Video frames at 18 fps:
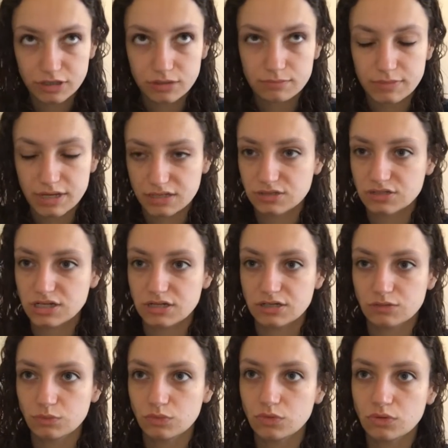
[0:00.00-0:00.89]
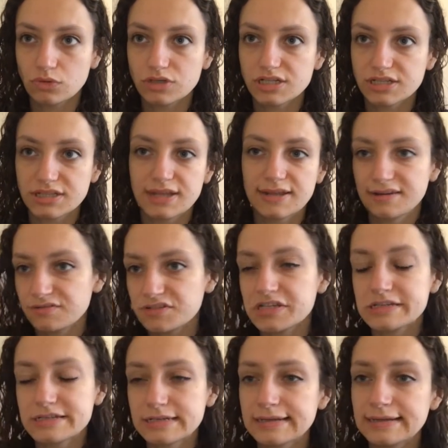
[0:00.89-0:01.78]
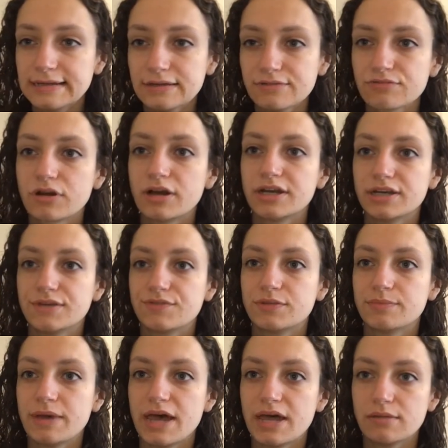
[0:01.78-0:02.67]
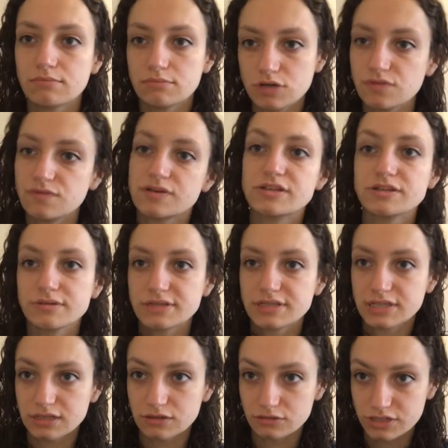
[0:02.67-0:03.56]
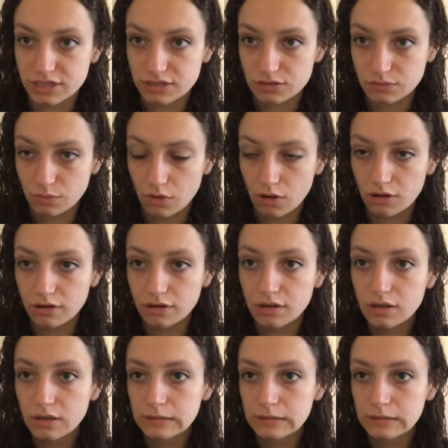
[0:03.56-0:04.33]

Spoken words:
mixed gender ward, and then if she's clearly frightened of the men, move her to a single gender one.